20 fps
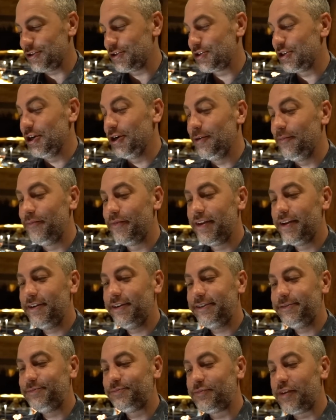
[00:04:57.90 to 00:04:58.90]
so it's good.
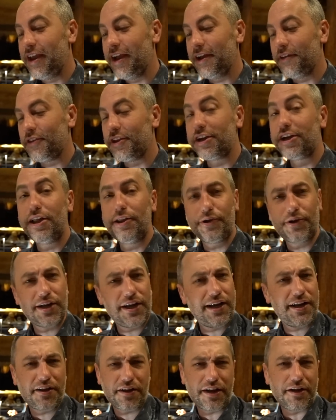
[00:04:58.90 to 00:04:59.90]
Yeah, the color
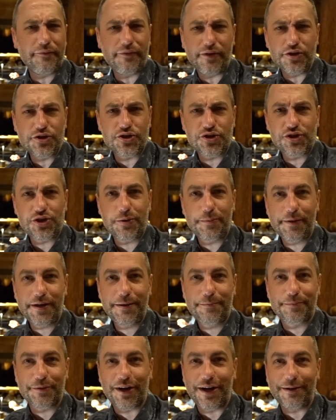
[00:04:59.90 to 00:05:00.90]
kind of confuses you a
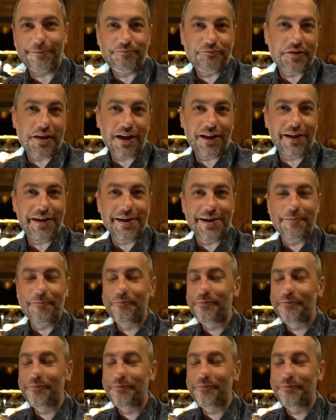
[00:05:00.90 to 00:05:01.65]
bit, but I like it.